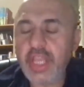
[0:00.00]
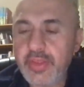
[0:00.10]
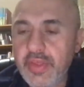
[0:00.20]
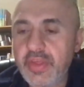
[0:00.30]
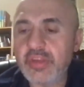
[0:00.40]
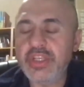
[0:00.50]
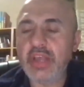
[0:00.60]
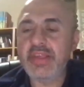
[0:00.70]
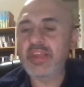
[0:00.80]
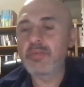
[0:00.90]
Jesus is
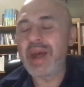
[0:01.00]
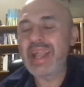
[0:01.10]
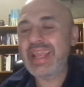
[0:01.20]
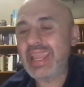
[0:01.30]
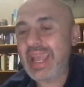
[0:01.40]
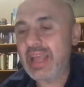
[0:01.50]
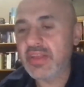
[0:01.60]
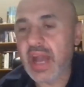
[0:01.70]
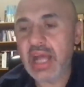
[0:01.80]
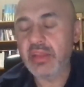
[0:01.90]
just as mighty
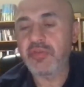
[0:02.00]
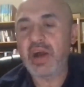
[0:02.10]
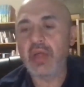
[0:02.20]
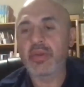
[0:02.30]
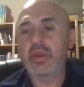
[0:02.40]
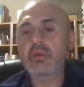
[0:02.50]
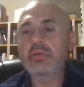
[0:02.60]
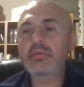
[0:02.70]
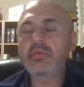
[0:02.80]
as God the Father?